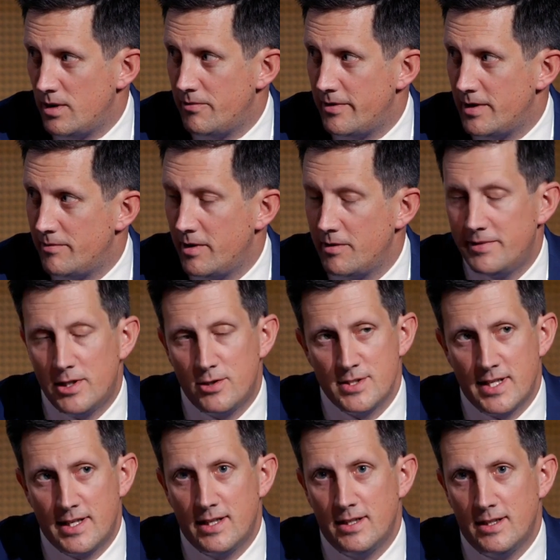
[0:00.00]
if
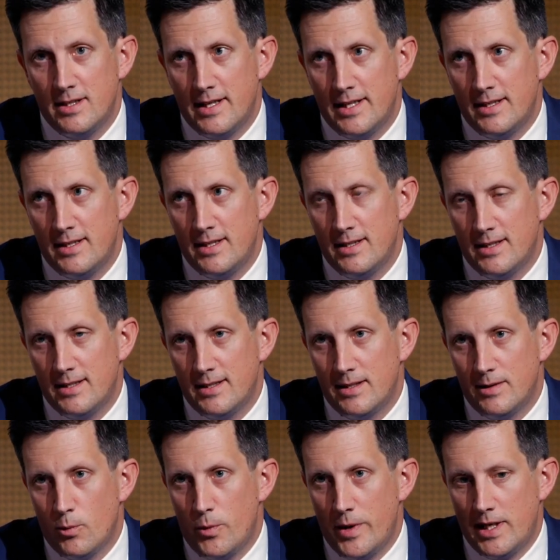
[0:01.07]
there's any
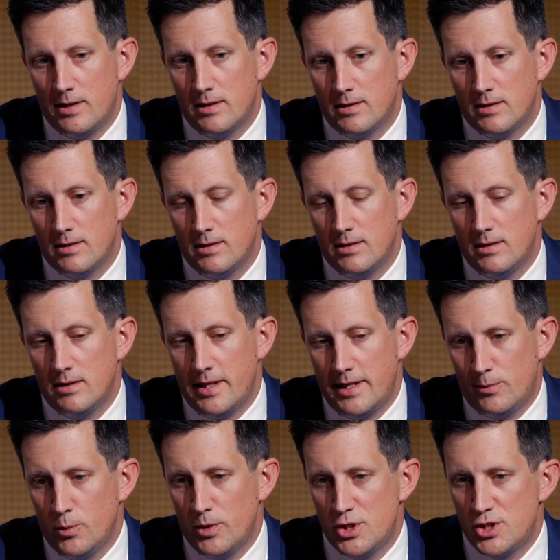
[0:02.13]
when
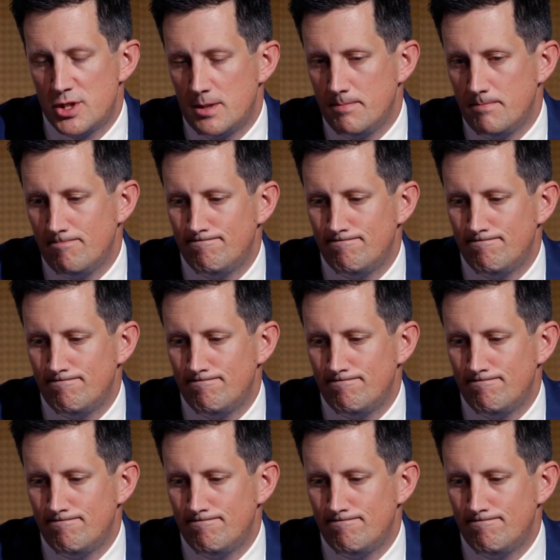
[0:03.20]
at which